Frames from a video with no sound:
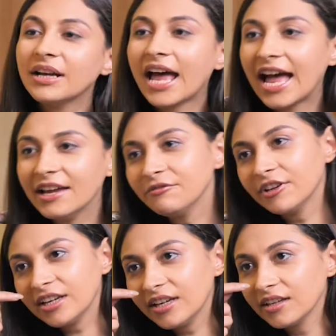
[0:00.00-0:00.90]
But I am
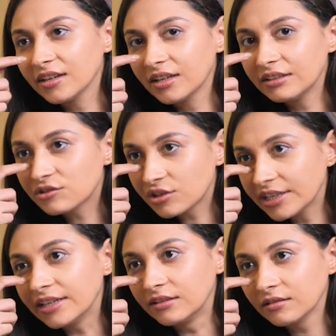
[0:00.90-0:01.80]
very
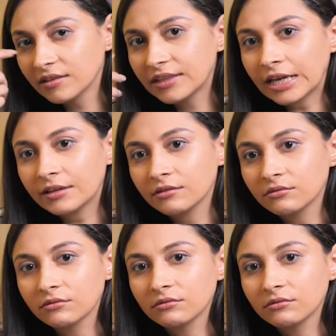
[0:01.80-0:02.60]
intrigued that,